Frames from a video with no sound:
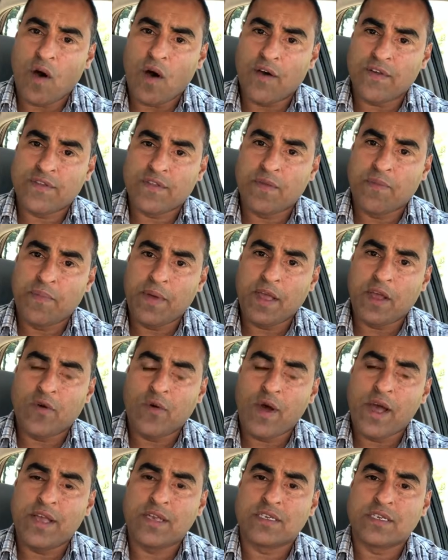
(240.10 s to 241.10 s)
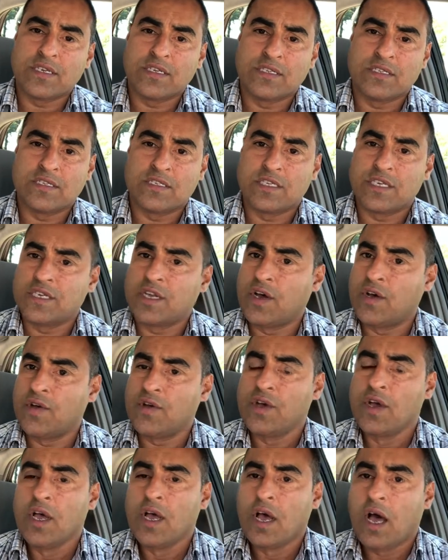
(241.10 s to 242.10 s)
ask the big questions.
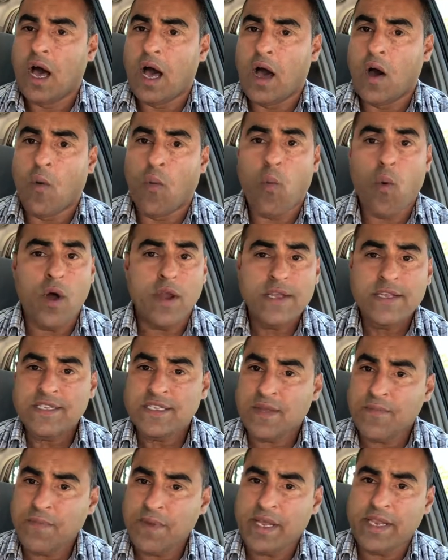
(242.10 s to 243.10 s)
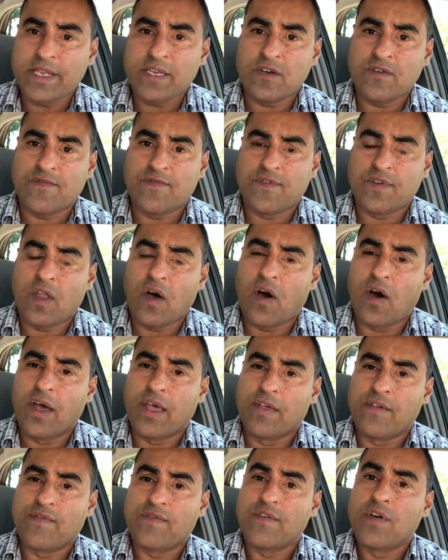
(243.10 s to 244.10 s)
What is the meaning of
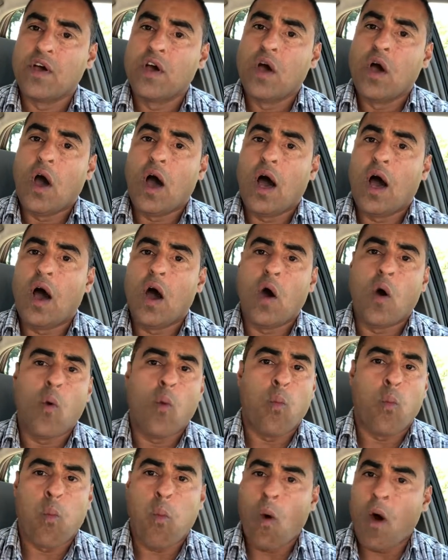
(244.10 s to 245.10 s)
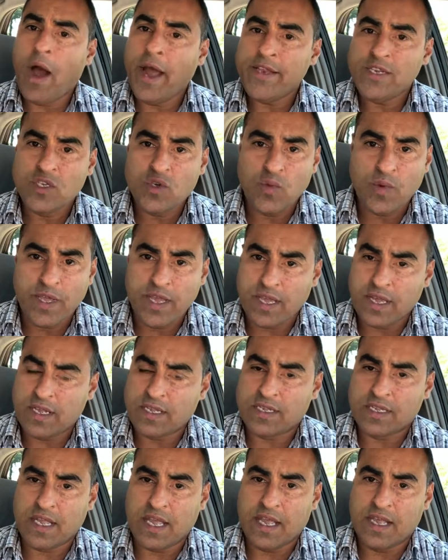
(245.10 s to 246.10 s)
life? Why do we
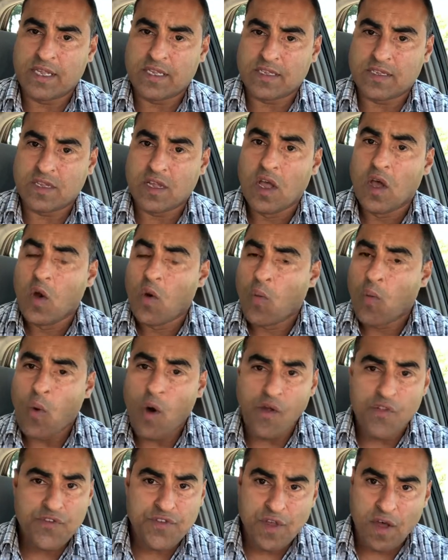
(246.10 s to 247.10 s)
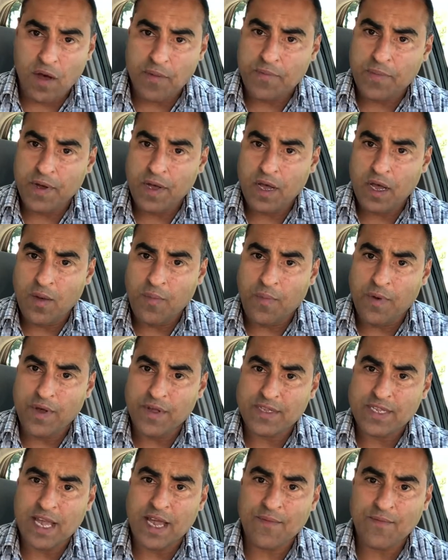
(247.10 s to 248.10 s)
exist? What's our
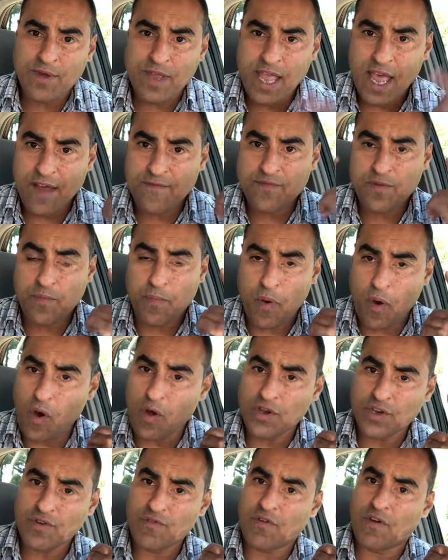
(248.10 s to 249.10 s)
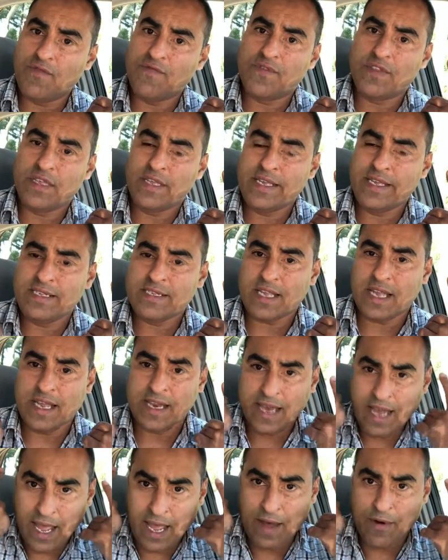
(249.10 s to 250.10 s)
purpose? And we have to ponder over these
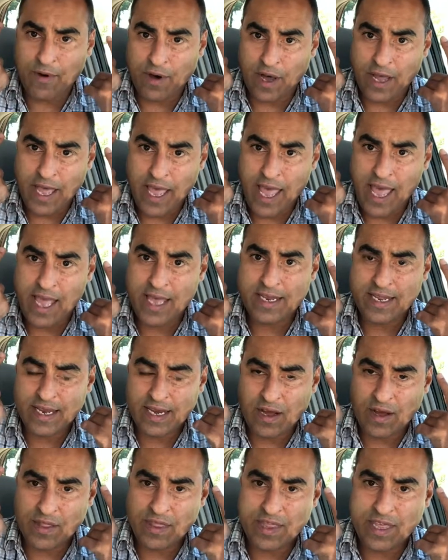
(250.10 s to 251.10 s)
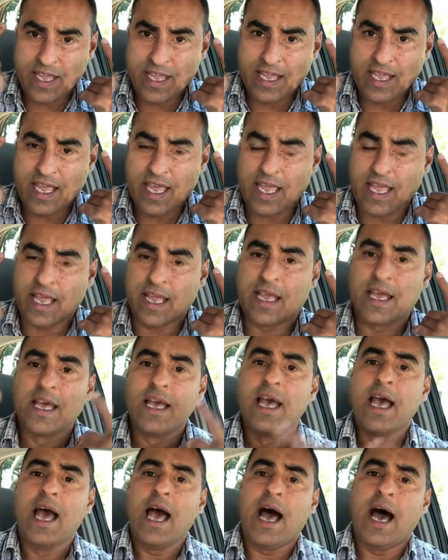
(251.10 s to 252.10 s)
in our head, in our thinking,
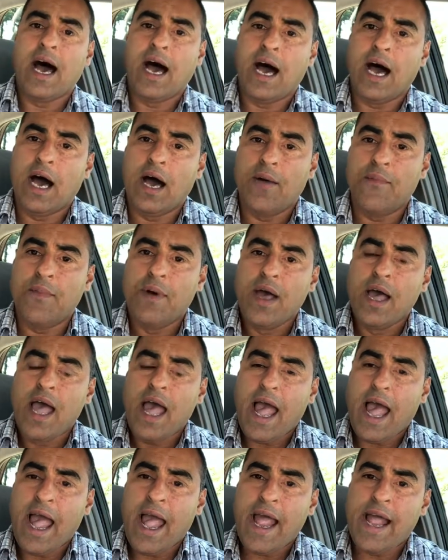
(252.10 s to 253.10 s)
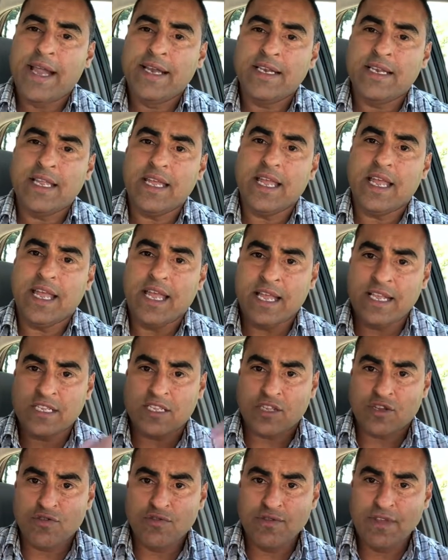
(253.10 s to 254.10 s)
and
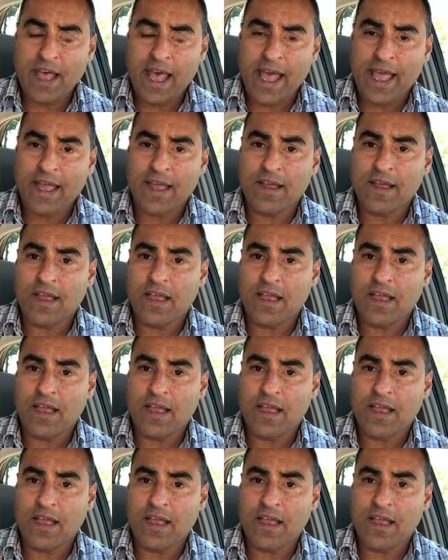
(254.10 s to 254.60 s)
it's through that